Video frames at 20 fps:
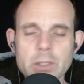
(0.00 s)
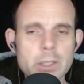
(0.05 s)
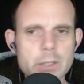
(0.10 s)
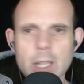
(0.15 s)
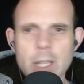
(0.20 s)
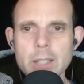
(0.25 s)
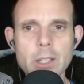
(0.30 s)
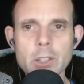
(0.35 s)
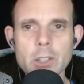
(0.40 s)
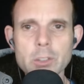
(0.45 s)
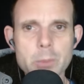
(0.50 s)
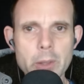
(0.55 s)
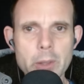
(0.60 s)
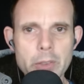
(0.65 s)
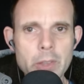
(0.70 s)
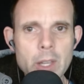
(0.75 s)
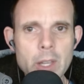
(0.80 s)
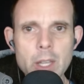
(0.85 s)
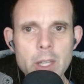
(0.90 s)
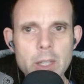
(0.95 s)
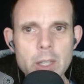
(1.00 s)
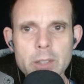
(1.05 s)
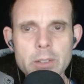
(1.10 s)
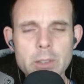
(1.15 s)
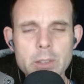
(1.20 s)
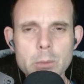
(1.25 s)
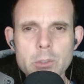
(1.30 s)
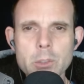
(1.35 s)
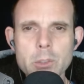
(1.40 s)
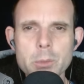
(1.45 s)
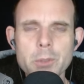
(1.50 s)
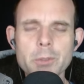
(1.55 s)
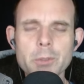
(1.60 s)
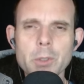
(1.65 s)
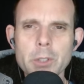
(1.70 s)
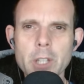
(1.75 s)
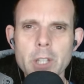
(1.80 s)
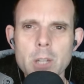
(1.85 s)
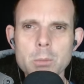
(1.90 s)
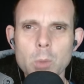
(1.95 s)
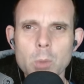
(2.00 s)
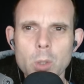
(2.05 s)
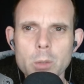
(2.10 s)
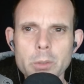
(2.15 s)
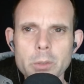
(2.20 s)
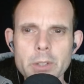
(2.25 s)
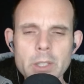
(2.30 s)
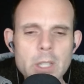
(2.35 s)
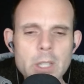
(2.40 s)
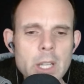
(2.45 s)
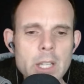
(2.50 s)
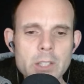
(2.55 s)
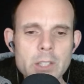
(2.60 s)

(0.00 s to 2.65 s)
And Danielle Smith seems to be fully on board with it.